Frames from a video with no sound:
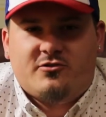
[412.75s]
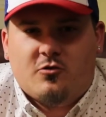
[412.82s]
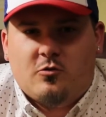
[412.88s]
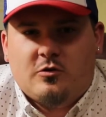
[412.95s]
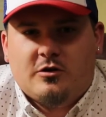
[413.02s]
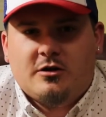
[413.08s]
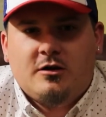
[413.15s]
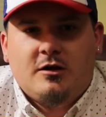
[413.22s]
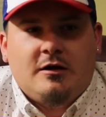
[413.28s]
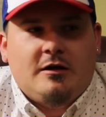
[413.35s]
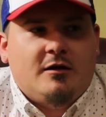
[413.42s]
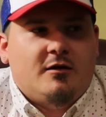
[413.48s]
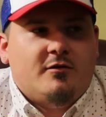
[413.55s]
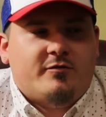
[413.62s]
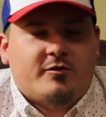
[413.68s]
tour
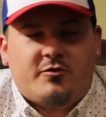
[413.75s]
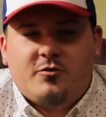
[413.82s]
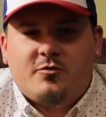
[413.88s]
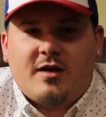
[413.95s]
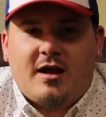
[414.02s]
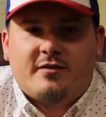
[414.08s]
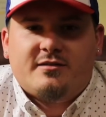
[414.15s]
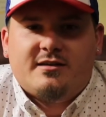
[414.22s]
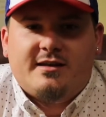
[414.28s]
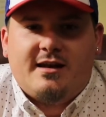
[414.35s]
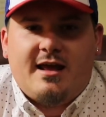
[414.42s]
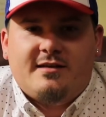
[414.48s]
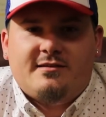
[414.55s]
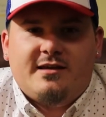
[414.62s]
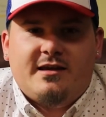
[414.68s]
for
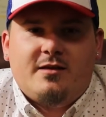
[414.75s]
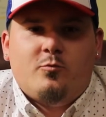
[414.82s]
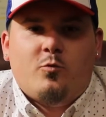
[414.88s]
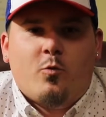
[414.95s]
2018.